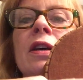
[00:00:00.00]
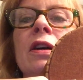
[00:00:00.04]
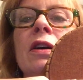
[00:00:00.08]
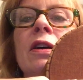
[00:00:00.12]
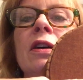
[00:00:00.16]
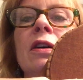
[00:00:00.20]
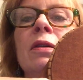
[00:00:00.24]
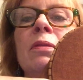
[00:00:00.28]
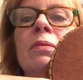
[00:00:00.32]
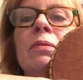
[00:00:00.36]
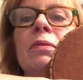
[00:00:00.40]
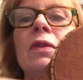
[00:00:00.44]

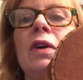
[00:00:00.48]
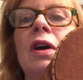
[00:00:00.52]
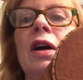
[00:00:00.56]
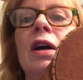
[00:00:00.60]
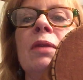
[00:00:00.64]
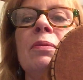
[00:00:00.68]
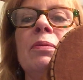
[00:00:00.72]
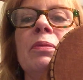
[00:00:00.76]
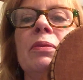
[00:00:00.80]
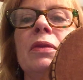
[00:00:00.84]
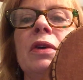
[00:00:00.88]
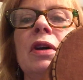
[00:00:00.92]

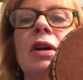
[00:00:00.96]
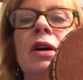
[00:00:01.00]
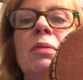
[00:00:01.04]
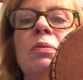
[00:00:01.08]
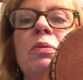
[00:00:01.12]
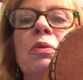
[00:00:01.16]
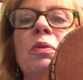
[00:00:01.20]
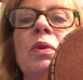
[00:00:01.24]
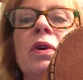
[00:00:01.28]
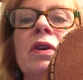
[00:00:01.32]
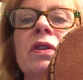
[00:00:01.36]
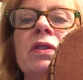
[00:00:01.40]
I'm
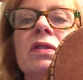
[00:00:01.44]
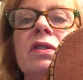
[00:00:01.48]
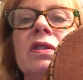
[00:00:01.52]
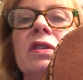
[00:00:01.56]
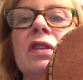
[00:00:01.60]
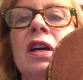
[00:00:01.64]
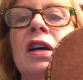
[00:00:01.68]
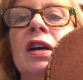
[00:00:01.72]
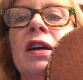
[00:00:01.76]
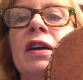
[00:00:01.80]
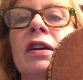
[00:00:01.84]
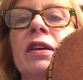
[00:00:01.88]
up one
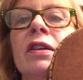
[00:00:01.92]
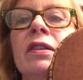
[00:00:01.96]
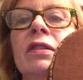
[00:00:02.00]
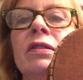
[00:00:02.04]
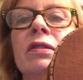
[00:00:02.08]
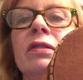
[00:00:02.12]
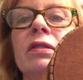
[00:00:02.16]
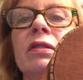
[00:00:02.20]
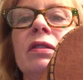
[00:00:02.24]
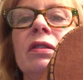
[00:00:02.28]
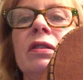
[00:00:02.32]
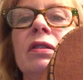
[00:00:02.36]

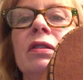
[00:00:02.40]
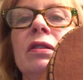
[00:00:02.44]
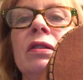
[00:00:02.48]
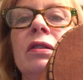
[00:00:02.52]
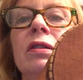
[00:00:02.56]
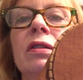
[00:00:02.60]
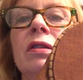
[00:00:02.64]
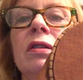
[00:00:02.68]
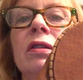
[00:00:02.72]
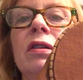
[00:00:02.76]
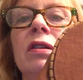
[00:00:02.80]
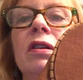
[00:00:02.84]
size
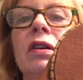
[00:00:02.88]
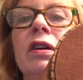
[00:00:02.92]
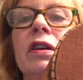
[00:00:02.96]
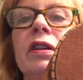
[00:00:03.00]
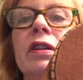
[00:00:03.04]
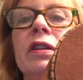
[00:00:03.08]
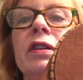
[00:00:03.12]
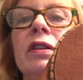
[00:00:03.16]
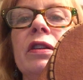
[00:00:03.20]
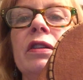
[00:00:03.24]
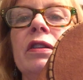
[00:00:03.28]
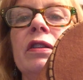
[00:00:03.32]

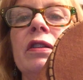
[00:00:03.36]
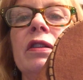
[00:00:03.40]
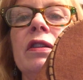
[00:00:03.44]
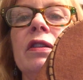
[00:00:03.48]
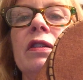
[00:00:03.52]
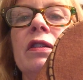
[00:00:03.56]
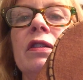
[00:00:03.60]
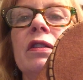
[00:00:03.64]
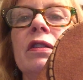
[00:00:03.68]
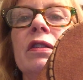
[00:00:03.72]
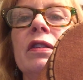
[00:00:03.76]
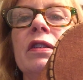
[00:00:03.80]
on,
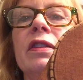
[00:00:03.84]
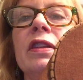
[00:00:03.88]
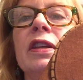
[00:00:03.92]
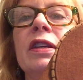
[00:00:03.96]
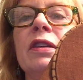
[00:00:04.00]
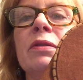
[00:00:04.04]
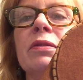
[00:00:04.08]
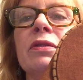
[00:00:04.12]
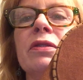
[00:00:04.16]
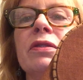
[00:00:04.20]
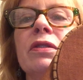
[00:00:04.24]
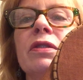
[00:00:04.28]
I think
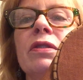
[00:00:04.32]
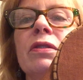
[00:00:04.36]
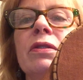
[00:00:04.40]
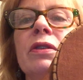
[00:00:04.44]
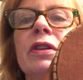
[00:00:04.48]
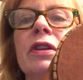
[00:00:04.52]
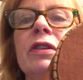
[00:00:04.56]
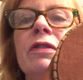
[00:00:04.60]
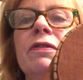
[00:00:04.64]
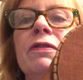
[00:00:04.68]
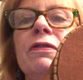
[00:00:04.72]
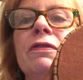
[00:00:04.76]
it was
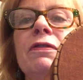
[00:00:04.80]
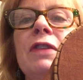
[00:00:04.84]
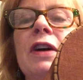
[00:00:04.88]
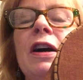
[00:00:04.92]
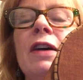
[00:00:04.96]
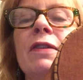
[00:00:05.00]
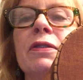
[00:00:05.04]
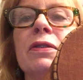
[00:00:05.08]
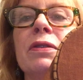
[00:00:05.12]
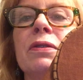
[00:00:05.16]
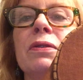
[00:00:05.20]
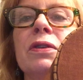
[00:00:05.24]

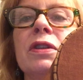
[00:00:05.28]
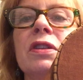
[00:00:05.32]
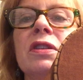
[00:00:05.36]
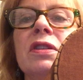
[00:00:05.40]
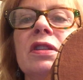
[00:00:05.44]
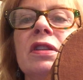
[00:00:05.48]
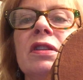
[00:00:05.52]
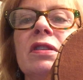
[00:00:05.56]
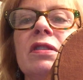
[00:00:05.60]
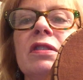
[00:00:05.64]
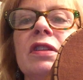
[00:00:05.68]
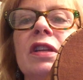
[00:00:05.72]
35 or
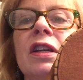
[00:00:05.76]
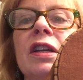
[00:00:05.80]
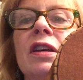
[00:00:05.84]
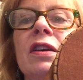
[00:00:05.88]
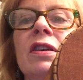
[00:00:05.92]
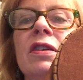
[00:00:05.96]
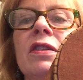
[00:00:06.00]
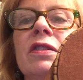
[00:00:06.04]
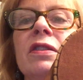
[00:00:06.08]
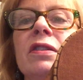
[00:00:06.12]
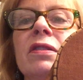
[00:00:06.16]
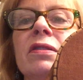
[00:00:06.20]
36
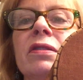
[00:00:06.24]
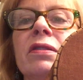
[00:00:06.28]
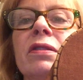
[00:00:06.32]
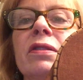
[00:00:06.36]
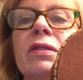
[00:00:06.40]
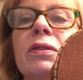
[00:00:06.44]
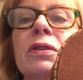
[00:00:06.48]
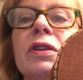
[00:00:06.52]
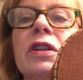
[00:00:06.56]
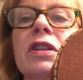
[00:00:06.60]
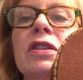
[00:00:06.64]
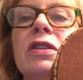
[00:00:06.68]
count. This is
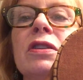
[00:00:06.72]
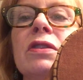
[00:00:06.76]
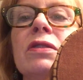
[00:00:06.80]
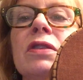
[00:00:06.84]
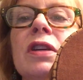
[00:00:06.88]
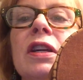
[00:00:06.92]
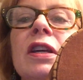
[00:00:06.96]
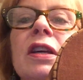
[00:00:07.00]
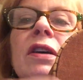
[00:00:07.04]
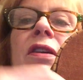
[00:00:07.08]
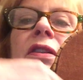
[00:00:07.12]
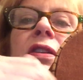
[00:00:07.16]
32
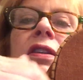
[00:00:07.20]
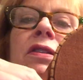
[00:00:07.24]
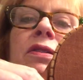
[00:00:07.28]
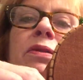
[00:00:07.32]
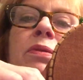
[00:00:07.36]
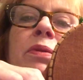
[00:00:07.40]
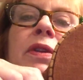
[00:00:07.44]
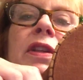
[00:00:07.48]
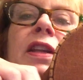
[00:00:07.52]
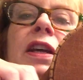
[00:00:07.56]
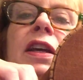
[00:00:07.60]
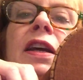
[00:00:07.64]
count. That's
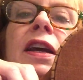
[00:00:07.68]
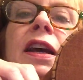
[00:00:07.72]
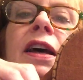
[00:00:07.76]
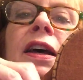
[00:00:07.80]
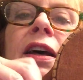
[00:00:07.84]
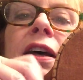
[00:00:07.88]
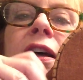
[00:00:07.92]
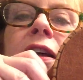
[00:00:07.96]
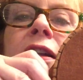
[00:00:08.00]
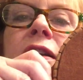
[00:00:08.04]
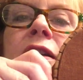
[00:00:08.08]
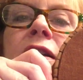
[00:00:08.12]
what they
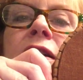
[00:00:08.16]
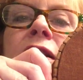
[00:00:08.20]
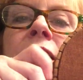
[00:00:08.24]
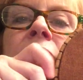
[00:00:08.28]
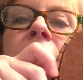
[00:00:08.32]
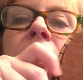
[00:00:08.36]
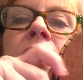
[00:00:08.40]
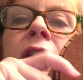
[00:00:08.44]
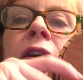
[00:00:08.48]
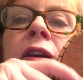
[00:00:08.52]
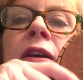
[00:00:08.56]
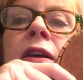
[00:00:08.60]
had
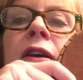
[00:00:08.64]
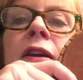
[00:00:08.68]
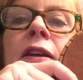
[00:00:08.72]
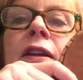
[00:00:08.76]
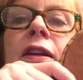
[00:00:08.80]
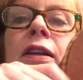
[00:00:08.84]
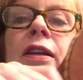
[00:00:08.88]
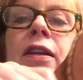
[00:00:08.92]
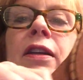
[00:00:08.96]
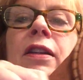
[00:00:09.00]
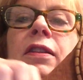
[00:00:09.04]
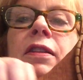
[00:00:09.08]

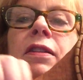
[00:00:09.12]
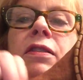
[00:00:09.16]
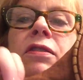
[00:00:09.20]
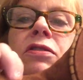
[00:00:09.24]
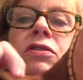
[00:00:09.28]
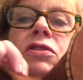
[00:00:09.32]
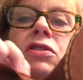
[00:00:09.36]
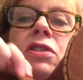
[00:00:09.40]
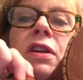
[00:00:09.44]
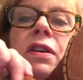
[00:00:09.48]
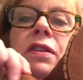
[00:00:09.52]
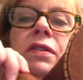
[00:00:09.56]
in this
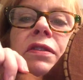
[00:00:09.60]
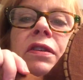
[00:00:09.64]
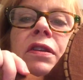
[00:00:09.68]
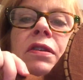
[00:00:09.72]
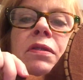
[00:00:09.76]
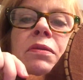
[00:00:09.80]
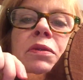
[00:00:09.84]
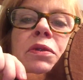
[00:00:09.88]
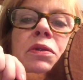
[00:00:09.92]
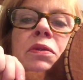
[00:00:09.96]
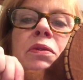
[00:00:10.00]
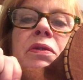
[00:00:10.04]

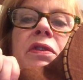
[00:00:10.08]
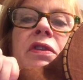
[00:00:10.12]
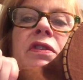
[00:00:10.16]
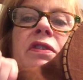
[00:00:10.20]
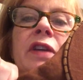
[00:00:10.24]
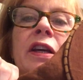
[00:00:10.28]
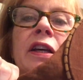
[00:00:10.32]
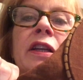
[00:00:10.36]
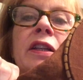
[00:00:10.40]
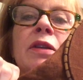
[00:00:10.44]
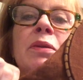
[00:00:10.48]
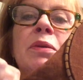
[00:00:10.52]
chestnut, which was
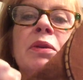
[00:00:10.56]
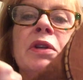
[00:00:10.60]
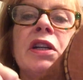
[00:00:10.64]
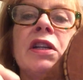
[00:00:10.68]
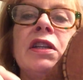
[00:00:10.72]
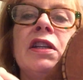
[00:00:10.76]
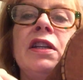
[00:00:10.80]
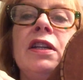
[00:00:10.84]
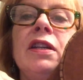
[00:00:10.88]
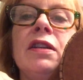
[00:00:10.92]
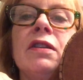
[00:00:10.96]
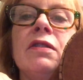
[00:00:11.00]
exactly what
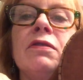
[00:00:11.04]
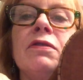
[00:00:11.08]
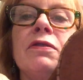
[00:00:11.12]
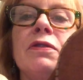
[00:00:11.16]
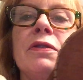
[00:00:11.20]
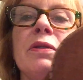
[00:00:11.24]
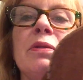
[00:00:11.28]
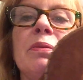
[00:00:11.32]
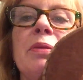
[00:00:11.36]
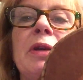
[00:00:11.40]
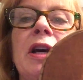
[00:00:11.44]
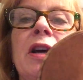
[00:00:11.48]
I needed for the